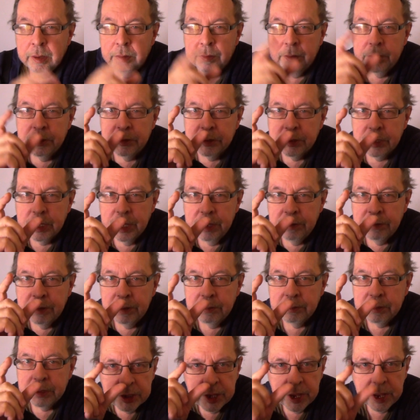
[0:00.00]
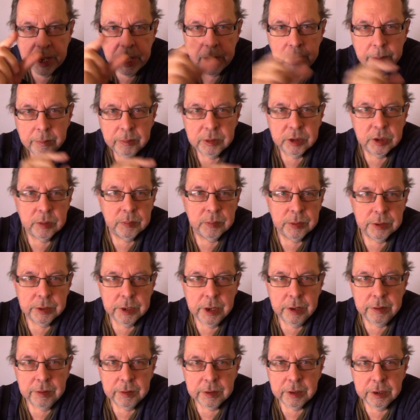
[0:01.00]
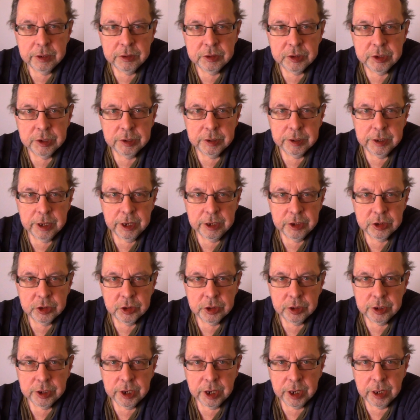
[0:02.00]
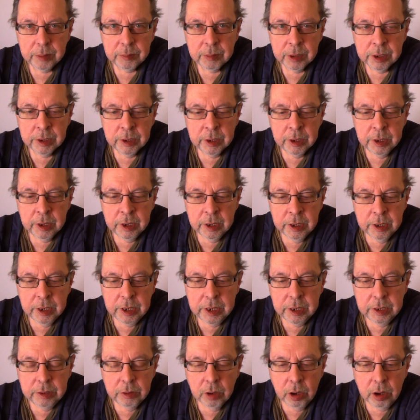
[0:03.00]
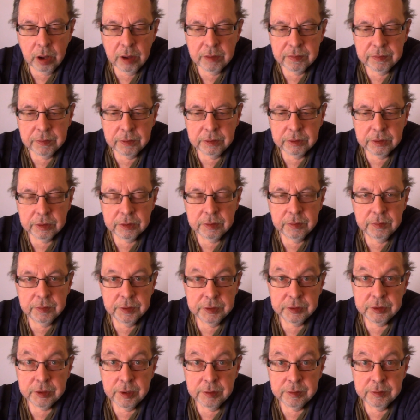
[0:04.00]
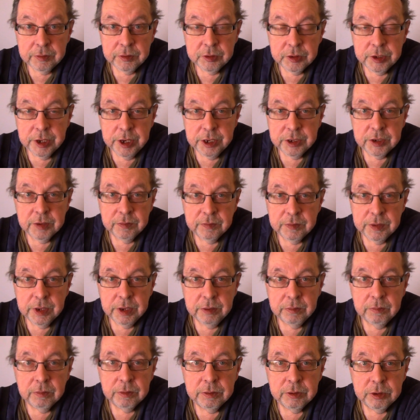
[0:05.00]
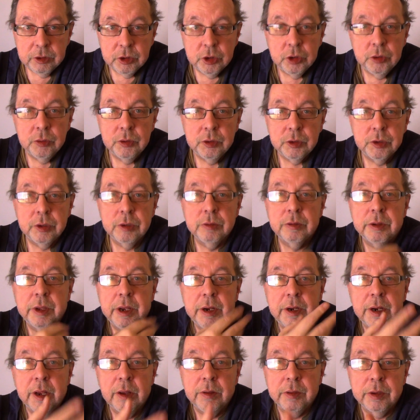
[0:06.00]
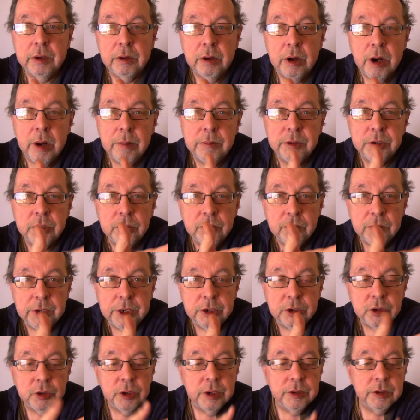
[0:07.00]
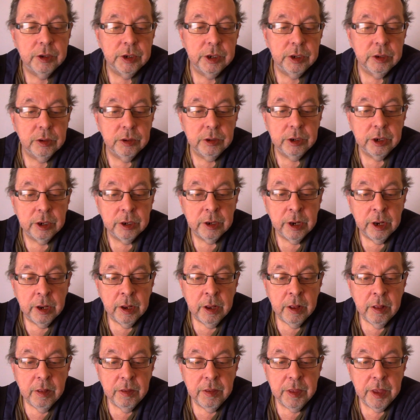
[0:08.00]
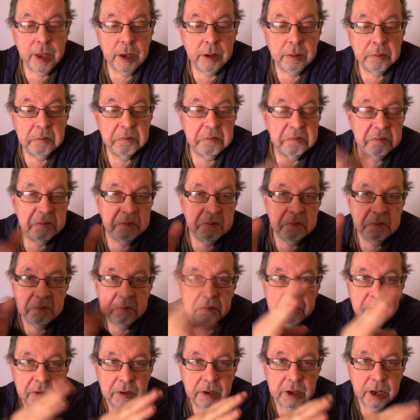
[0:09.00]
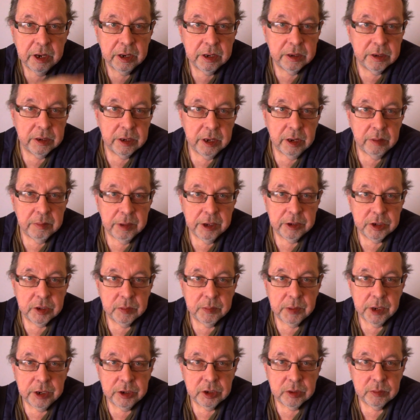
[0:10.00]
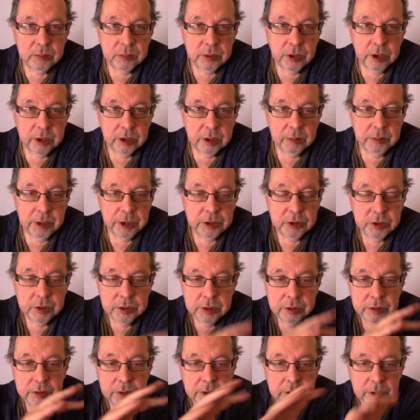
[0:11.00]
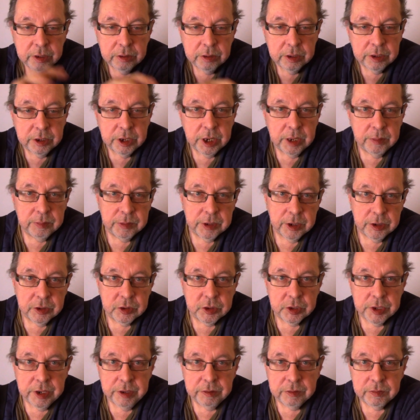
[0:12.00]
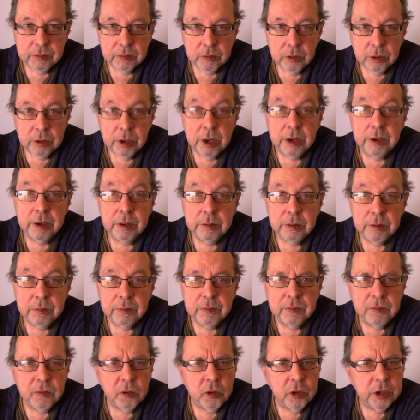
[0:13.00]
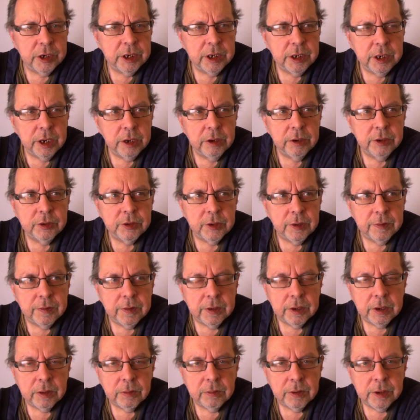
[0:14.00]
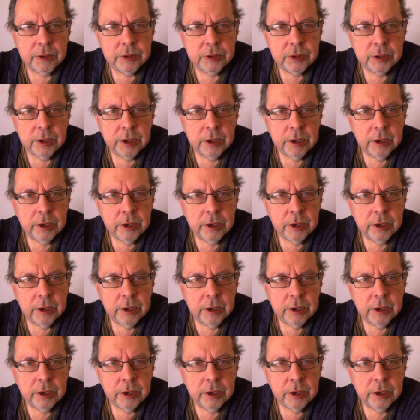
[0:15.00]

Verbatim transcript: This gave him time to play the conciliation game. He offered the southern states, if they would choose to lay down their arms and rejoin the Union, then forget the Emancipation Proclamation, they could keep their slaves for another 40 years, I think it was.